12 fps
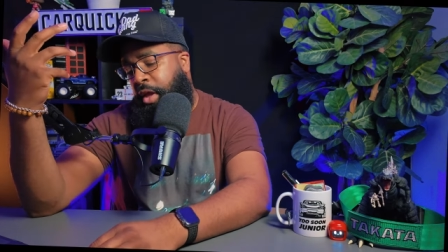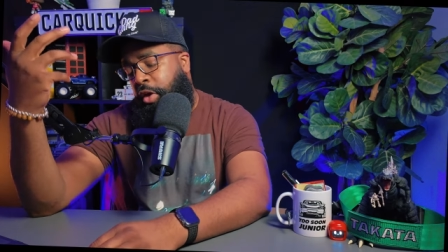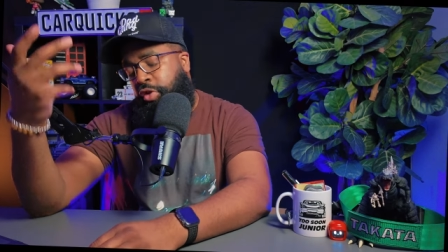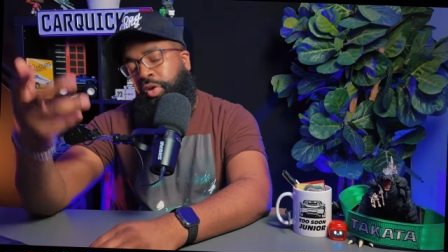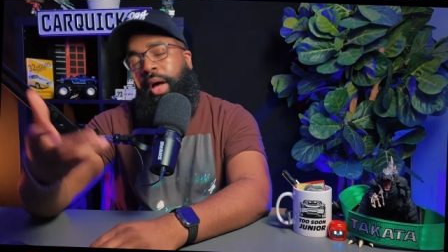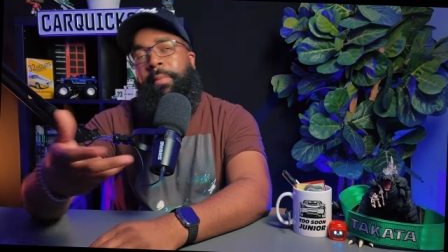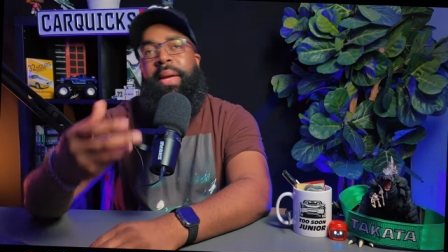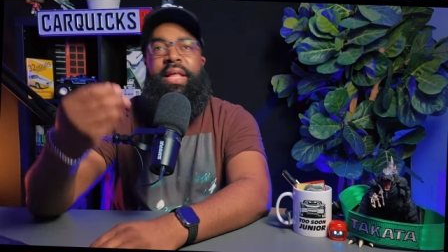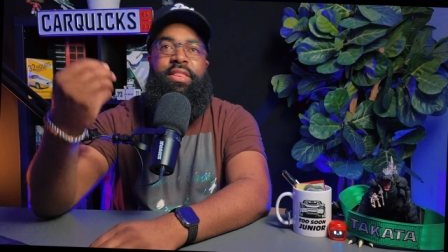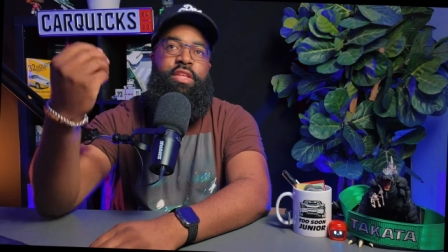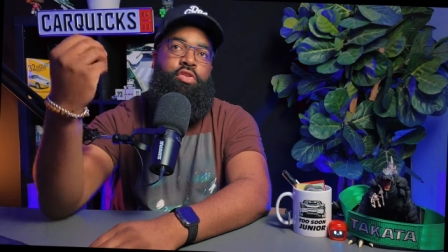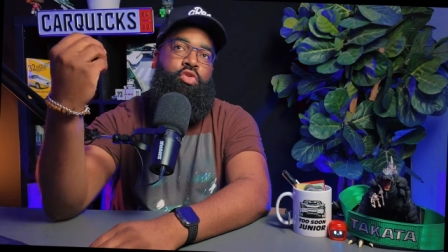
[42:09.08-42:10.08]
So I'm
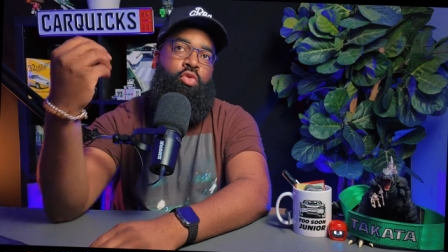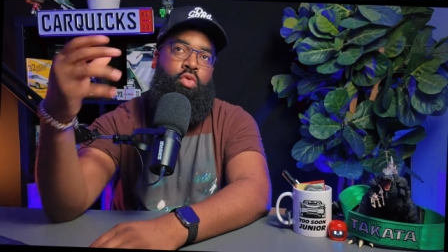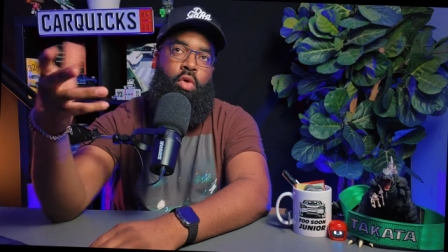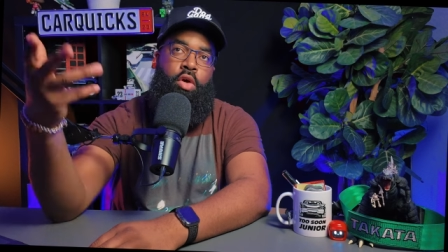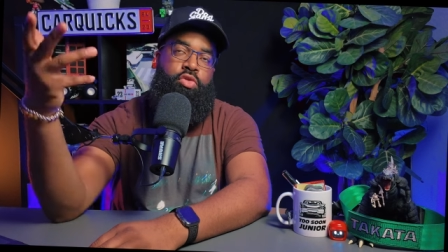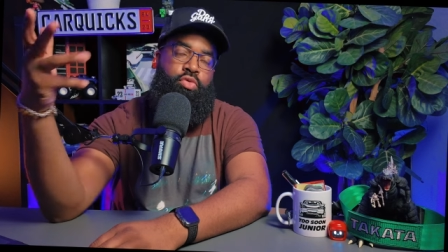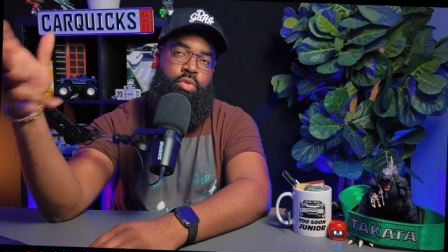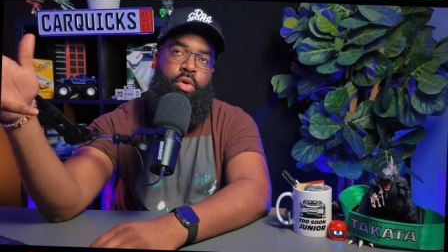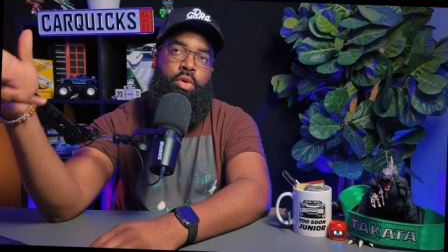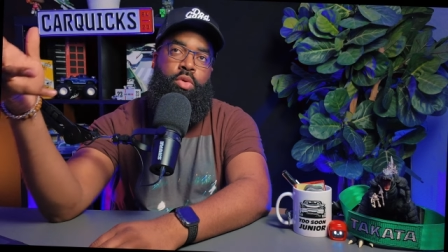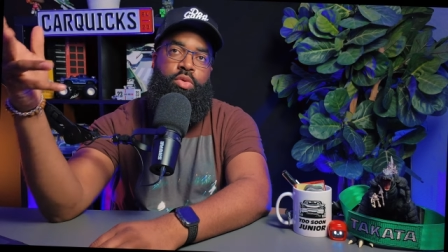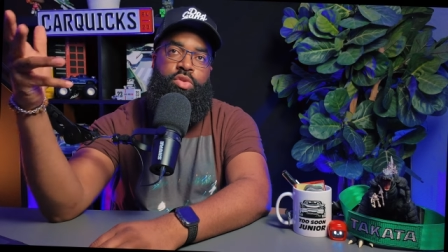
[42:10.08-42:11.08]
at this
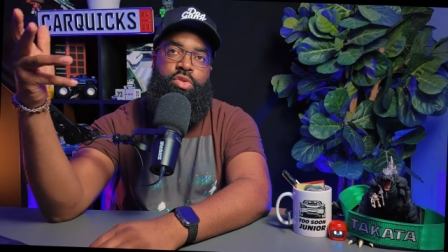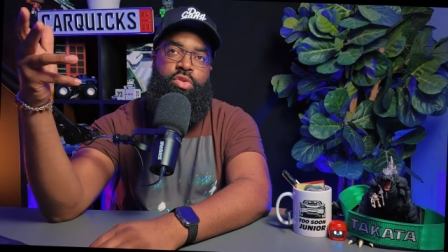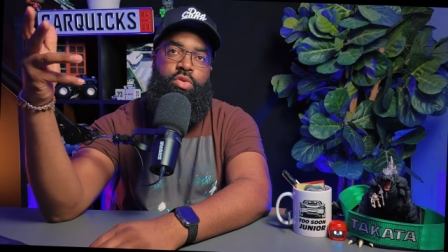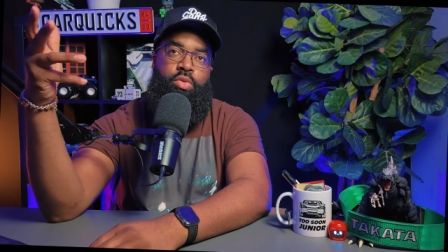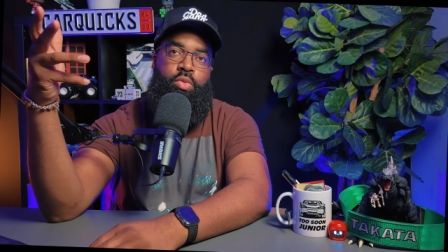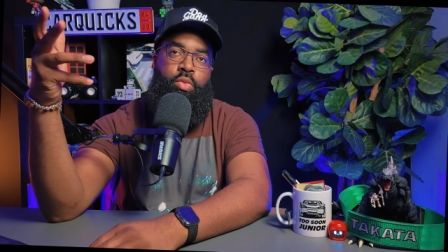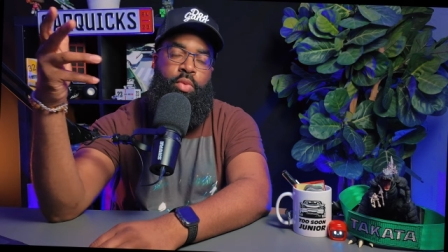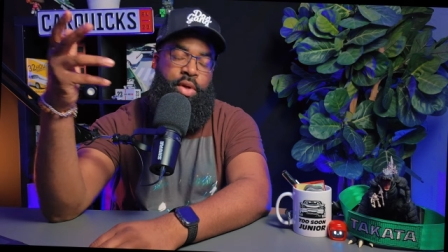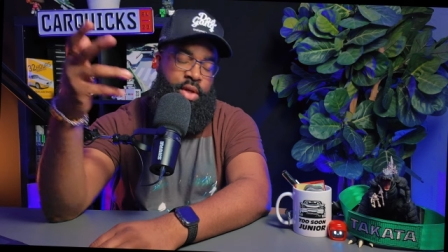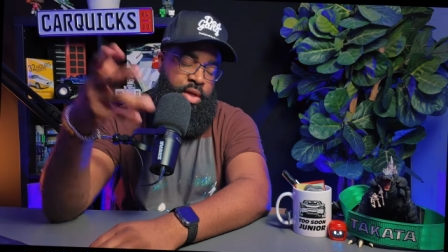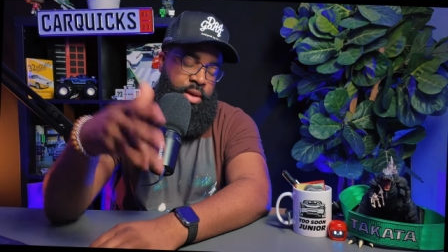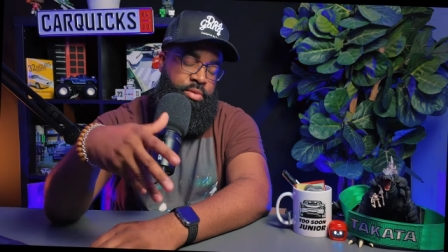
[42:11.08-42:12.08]
crossroads when
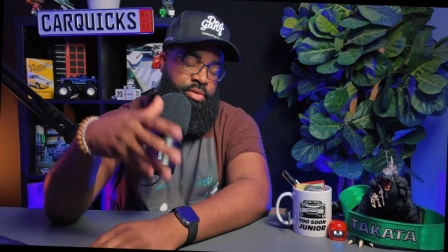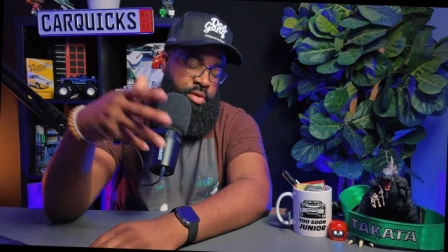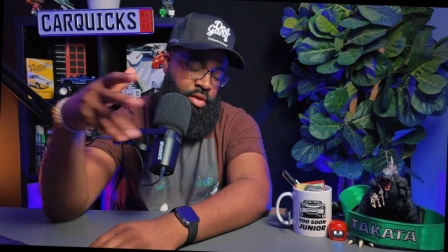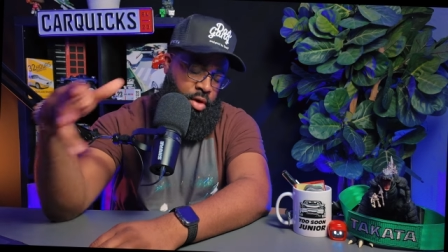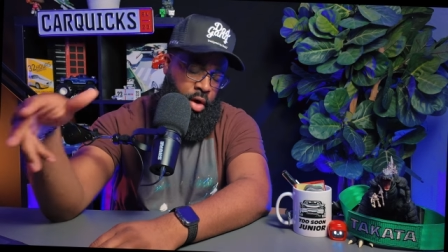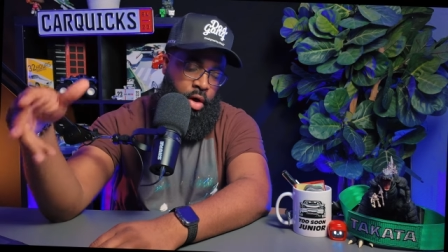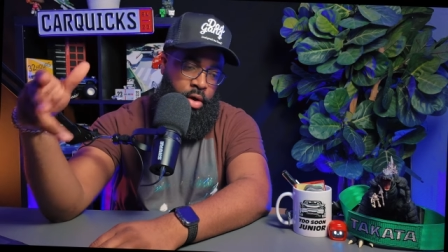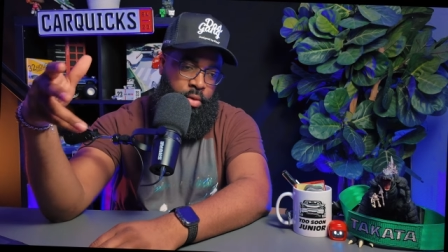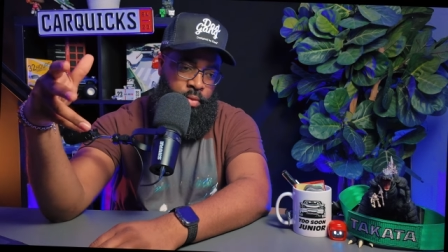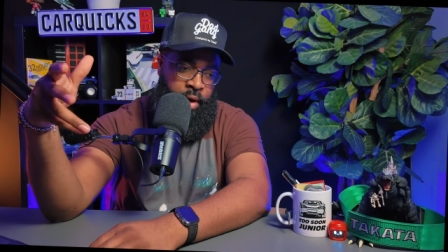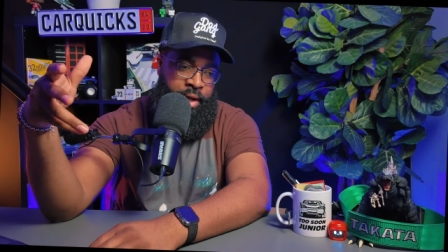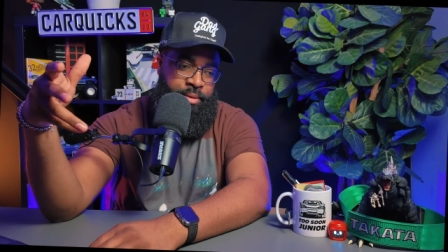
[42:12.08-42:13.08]
it comes to the car,
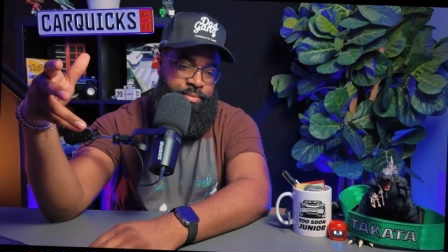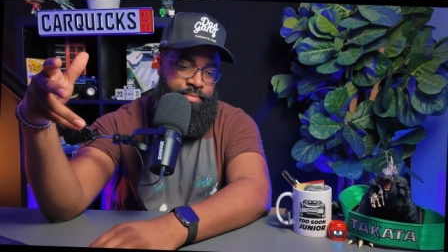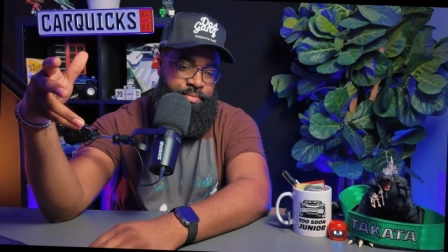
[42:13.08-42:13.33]
right?